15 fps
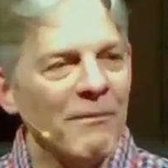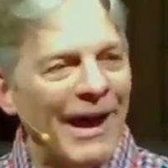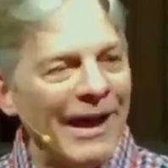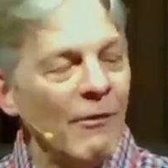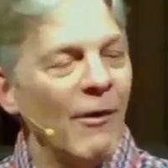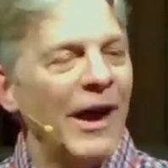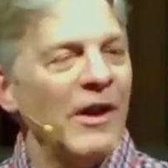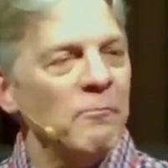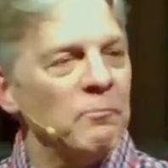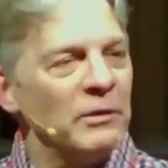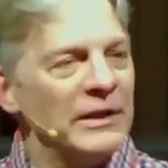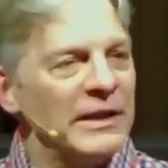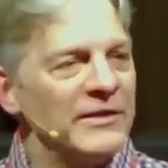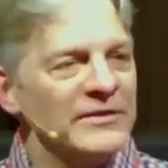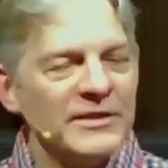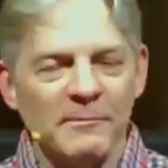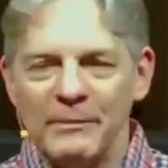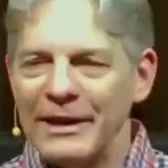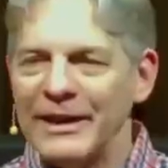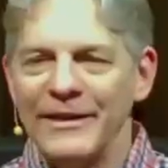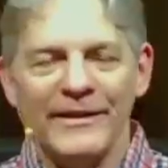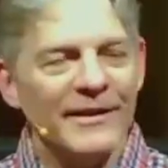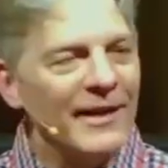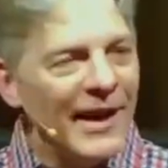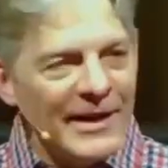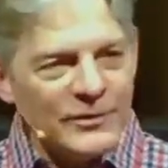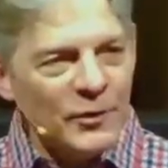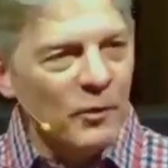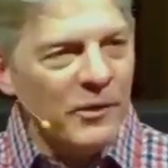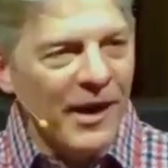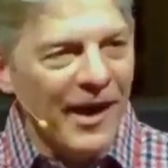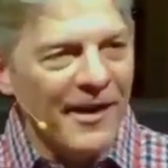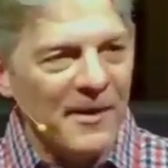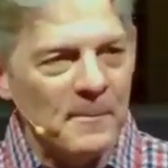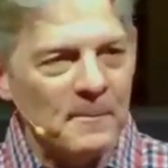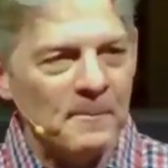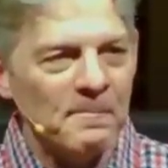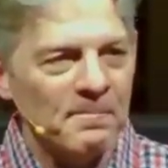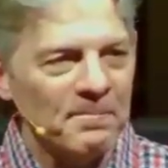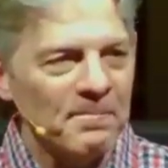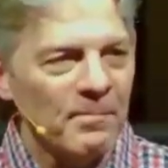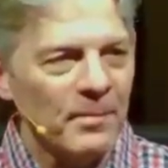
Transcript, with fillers: If my wife believes in me, that's okay.